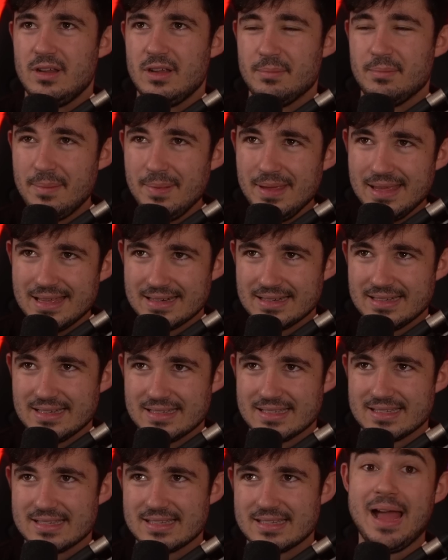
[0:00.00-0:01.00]
Maybe it
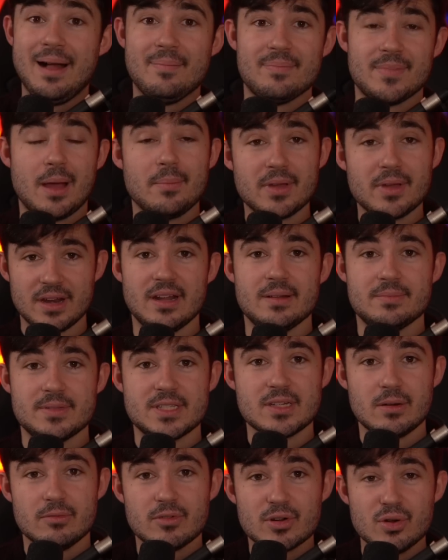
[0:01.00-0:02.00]
is. Yeah, I'm gonna
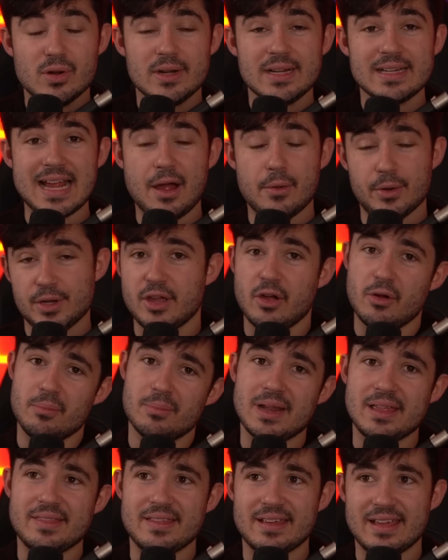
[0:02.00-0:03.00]
stop recording now and go and
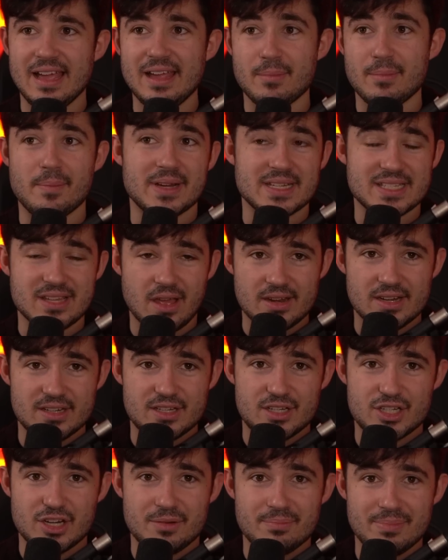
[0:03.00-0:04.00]
play the game. I'm excited
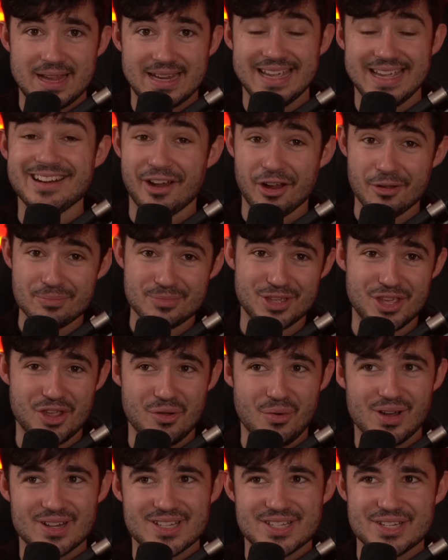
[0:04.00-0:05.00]
to jump back in. I hope that you
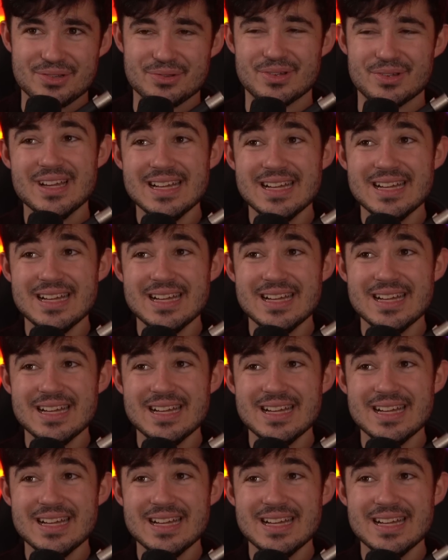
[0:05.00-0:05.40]
are too.